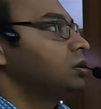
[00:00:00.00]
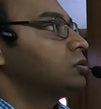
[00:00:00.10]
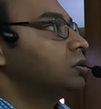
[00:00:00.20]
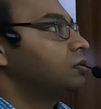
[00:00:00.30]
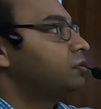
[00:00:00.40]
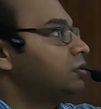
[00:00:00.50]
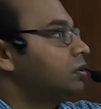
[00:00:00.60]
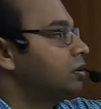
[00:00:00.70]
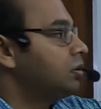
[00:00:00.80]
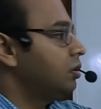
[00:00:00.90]
So if
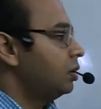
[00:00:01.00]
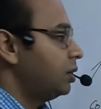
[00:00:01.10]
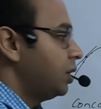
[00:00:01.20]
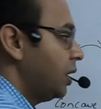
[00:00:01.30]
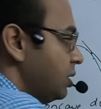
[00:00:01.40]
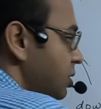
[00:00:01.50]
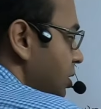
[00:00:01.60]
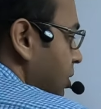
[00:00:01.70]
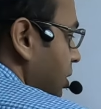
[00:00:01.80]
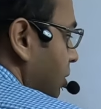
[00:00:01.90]
a
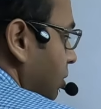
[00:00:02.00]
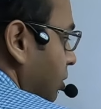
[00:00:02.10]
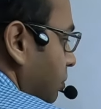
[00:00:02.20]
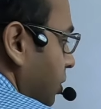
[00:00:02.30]
tangent cannot